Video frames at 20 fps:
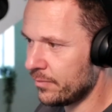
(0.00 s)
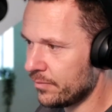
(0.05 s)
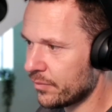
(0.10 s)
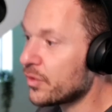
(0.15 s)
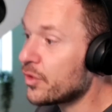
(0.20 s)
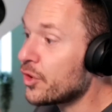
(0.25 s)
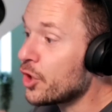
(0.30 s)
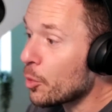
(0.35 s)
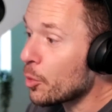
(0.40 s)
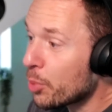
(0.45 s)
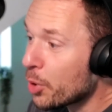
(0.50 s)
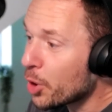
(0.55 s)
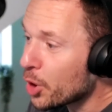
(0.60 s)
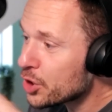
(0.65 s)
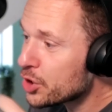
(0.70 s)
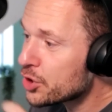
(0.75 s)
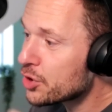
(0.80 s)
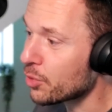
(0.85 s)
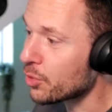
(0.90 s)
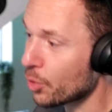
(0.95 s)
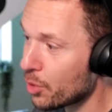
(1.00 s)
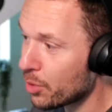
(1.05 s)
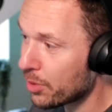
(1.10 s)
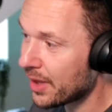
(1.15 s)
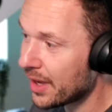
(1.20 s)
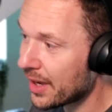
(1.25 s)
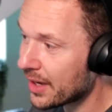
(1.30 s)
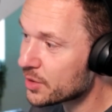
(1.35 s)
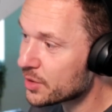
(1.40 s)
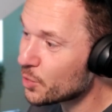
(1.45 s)
Do you push through
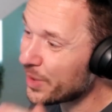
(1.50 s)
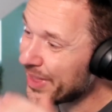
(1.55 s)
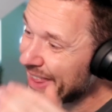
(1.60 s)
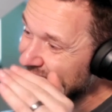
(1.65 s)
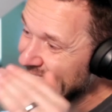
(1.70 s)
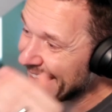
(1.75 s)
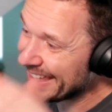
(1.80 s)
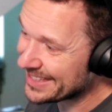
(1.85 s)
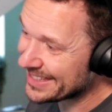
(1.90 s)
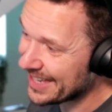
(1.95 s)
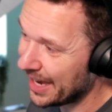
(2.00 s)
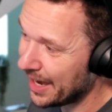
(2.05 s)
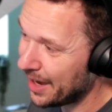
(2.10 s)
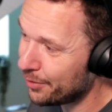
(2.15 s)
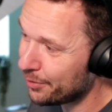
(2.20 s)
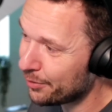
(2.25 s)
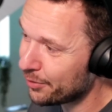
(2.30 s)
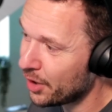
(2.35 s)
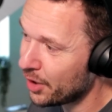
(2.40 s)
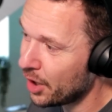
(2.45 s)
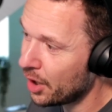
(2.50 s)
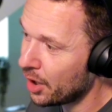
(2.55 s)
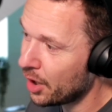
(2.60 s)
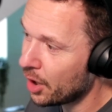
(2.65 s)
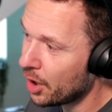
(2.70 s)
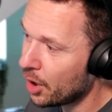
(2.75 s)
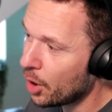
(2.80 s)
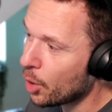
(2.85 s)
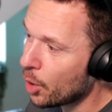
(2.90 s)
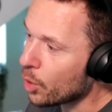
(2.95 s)
things when they get tough,
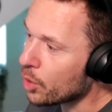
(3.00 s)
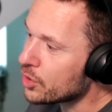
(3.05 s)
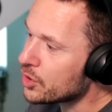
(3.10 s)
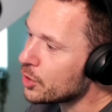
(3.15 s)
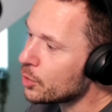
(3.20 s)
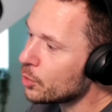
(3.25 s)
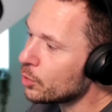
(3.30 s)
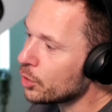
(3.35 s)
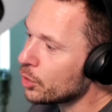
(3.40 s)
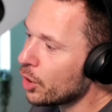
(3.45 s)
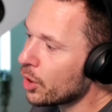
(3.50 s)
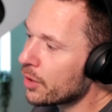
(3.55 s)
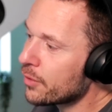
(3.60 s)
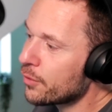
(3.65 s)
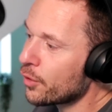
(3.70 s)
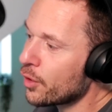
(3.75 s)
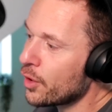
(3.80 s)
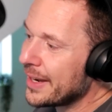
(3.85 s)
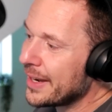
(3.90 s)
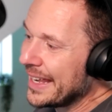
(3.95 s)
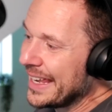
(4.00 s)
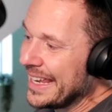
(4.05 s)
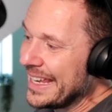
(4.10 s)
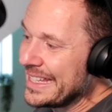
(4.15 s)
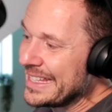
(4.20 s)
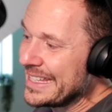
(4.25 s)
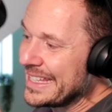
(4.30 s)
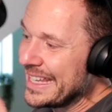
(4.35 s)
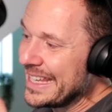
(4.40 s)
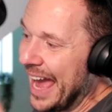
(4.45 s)
or do you look for an
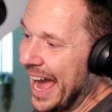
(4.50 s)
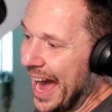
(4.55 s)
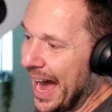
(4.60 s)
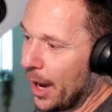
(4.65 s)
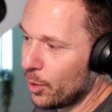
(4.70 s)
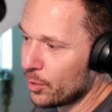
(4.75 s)
easy out?